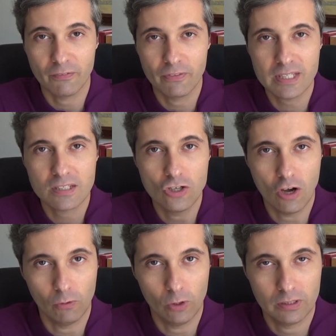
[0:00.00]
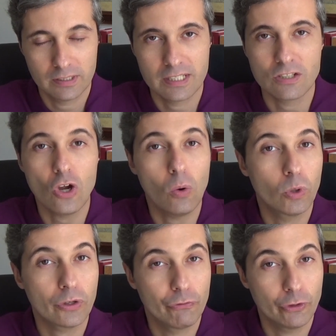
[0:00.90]
if this novel does not
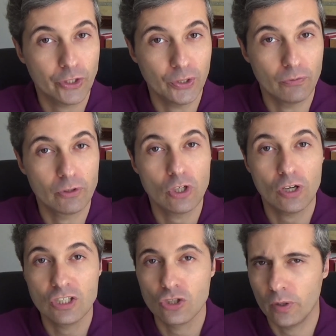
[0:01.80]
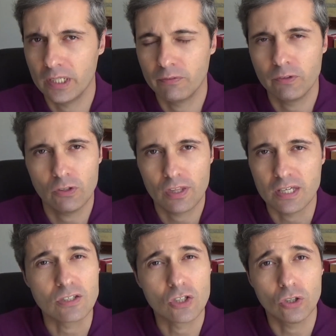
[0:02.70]
work for you, if you don't enjoy it, if you don't
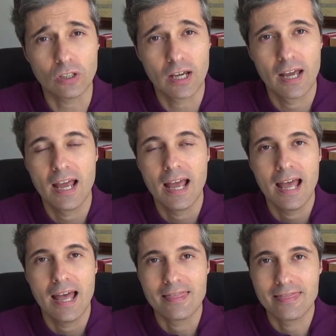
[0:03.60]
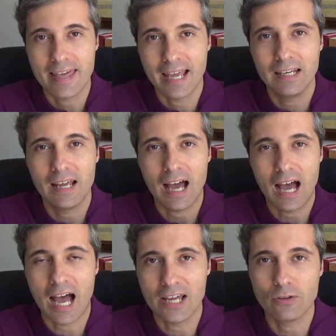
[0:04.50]
think it's good, then
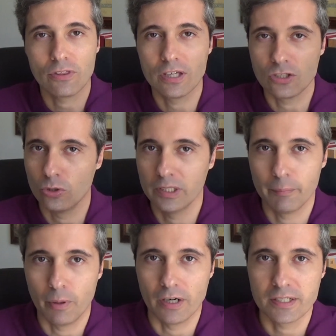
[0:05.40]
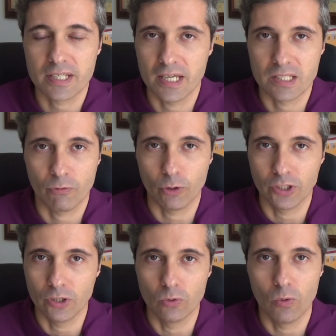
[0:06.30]
I don't think Julian Barnes is for
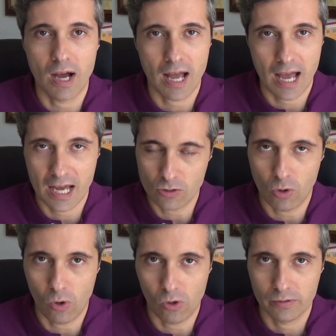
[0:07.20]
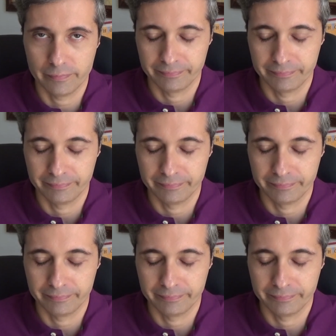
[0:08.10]
you at all.